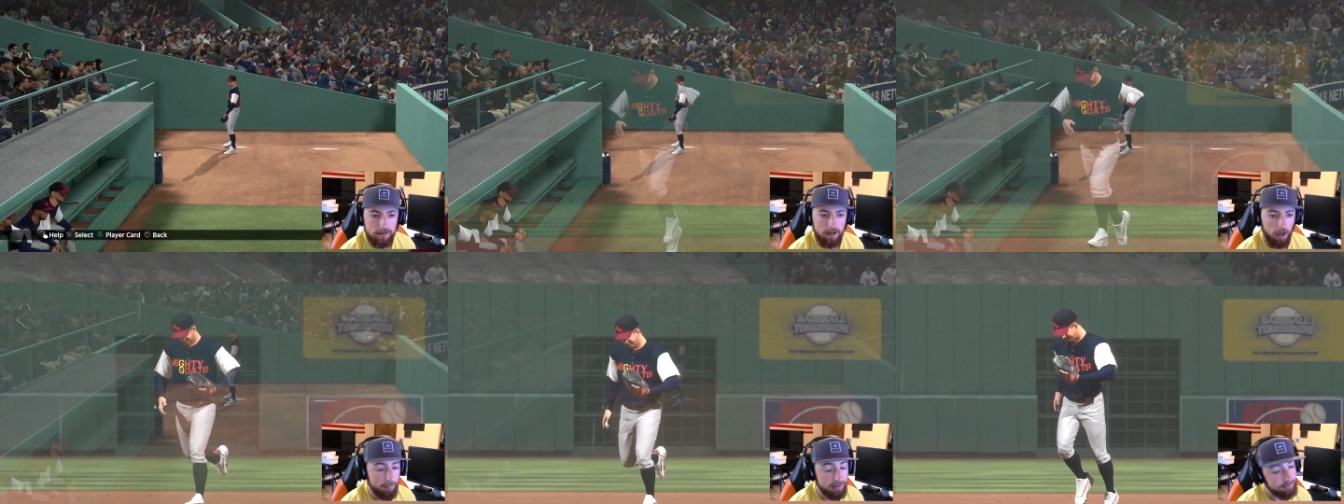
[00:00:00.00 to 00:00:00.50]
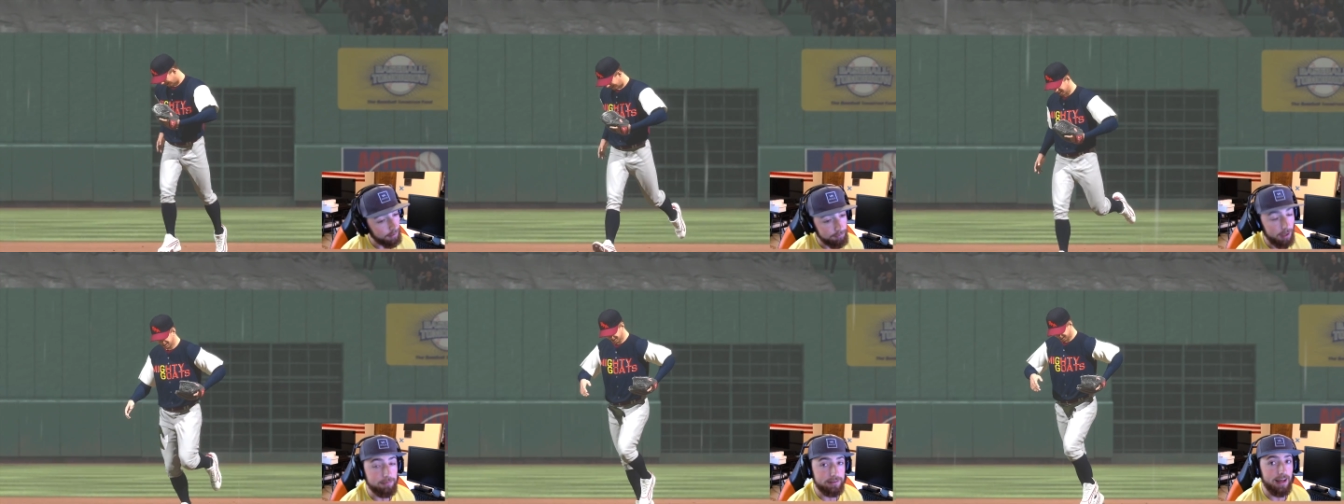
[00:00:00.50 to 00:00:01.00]
I mean,
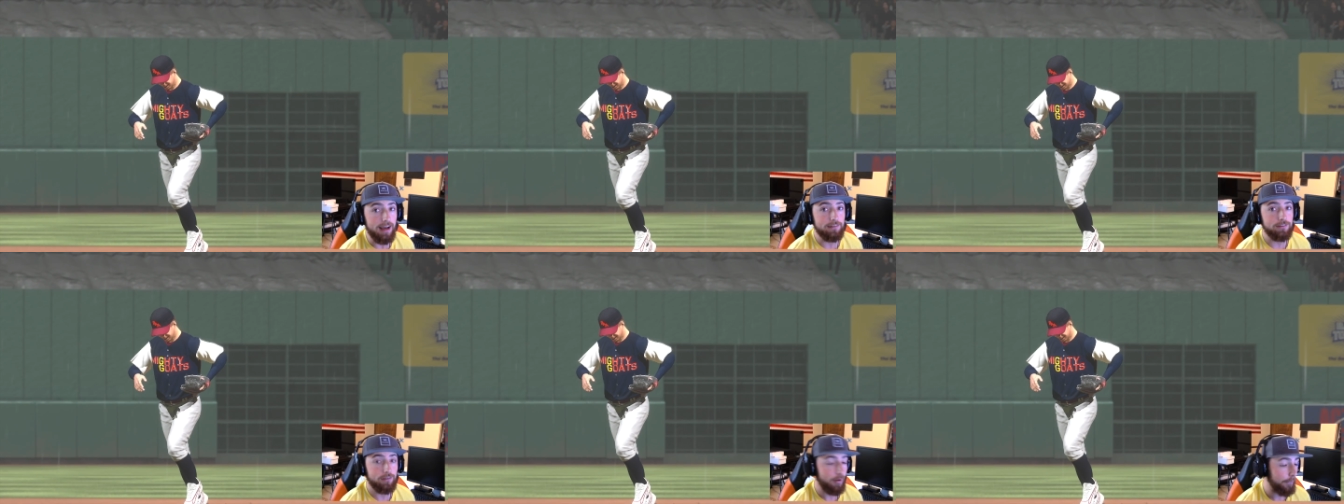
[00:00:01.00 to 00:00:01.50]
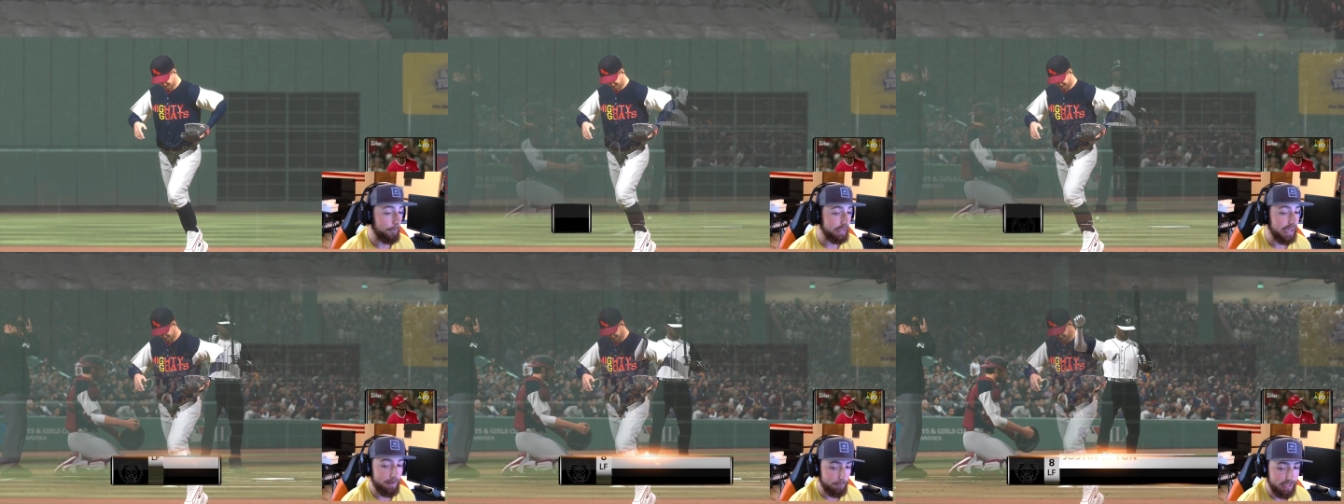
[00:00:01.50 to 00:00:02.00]
sometimes it does, so we
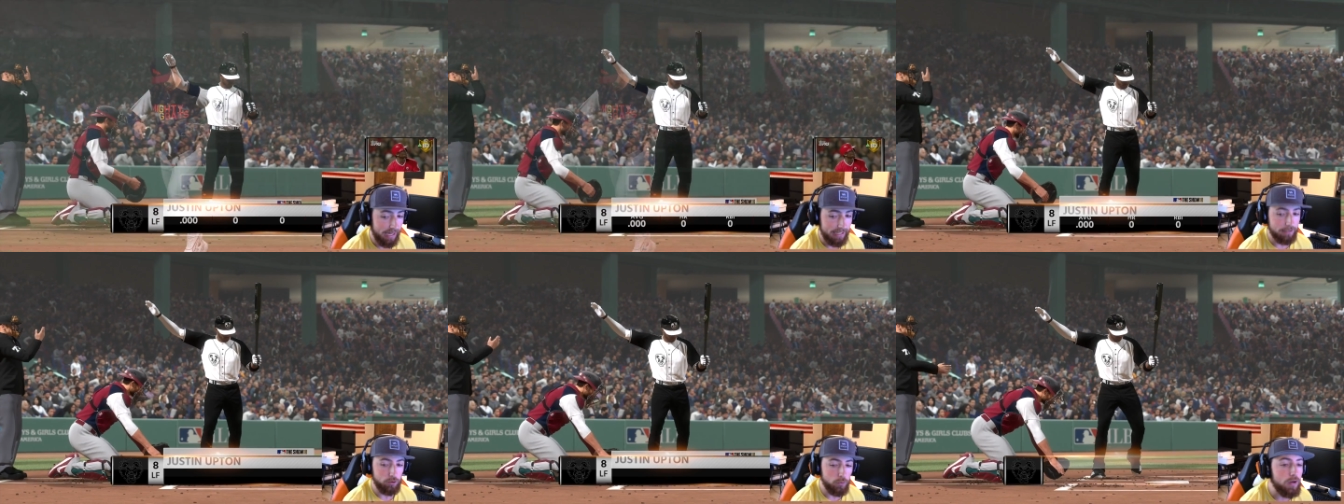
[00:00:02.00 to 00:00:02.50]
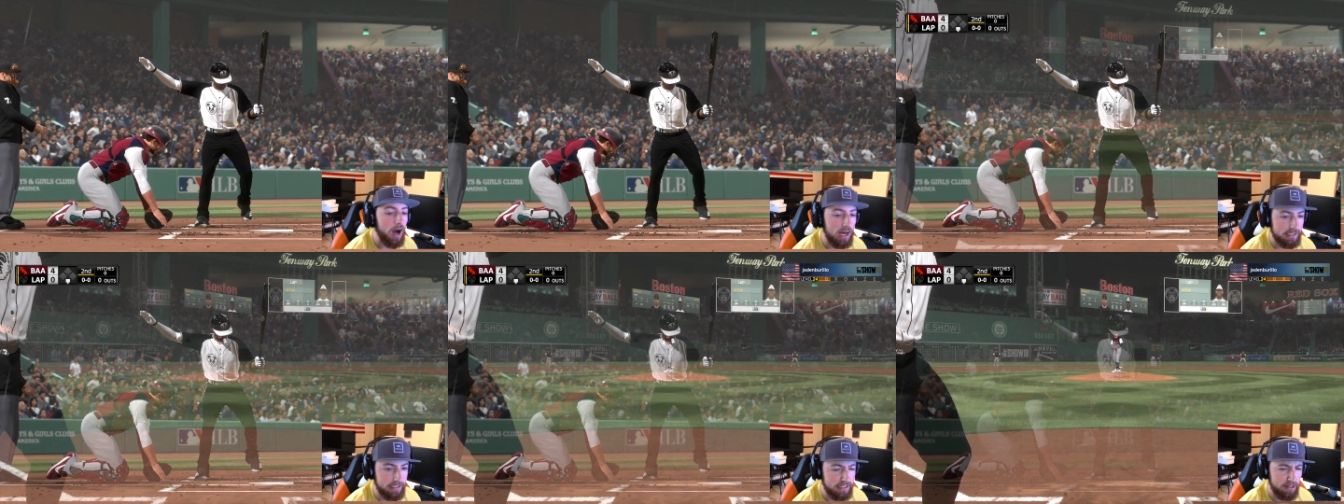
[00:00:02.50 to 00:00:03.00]
can't get too
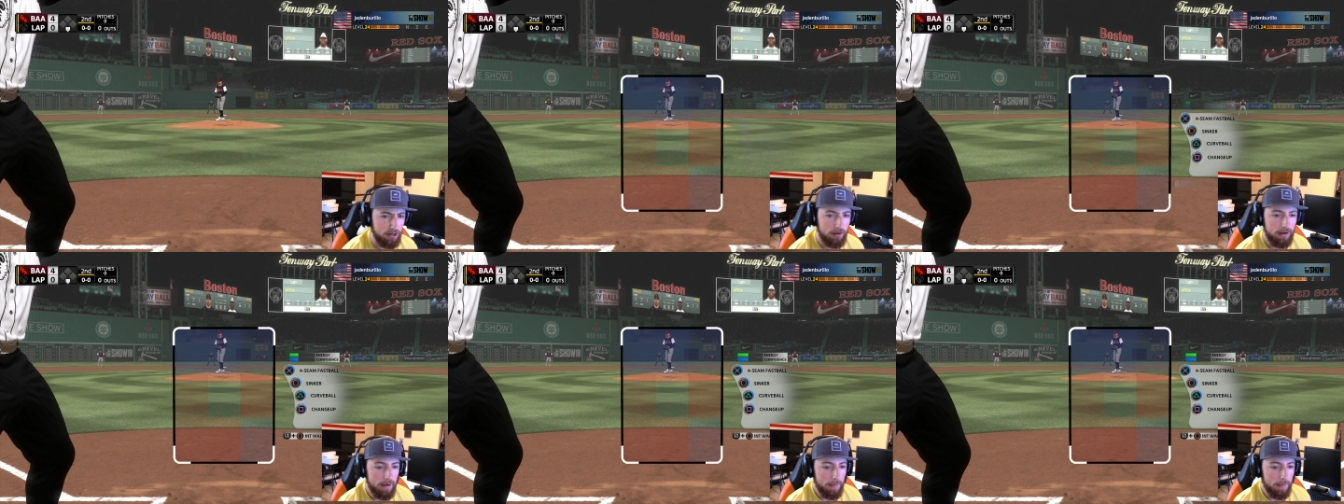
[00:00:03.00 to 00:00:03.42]
cocky here.